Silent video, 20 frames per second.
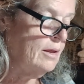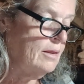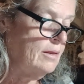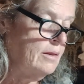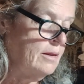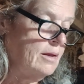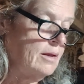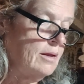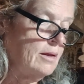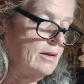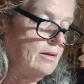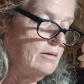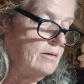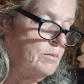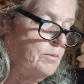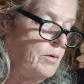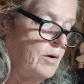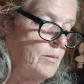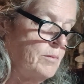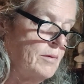the
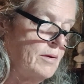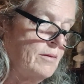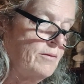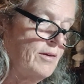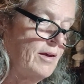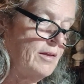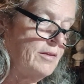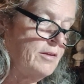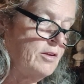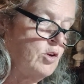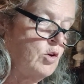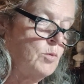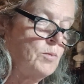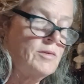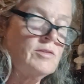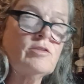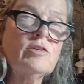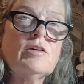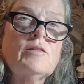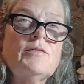Department of Health and
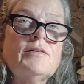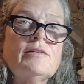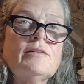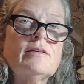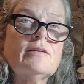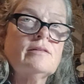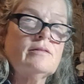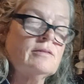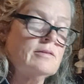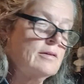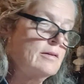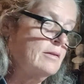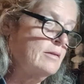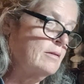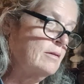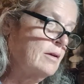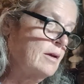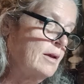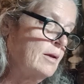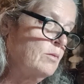Human Services,
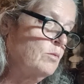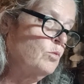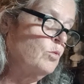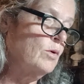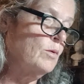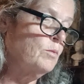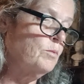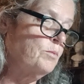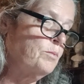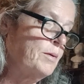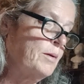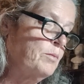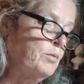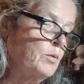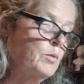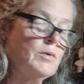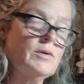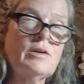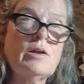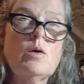in what people
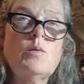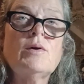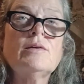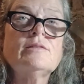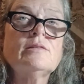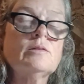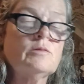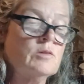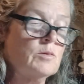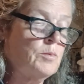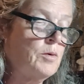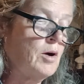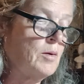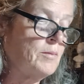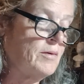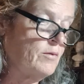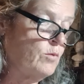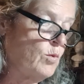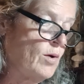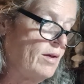would know as the
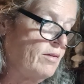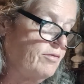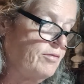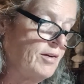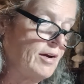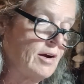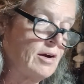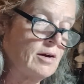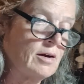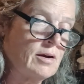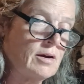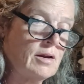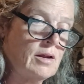Department of Welfare.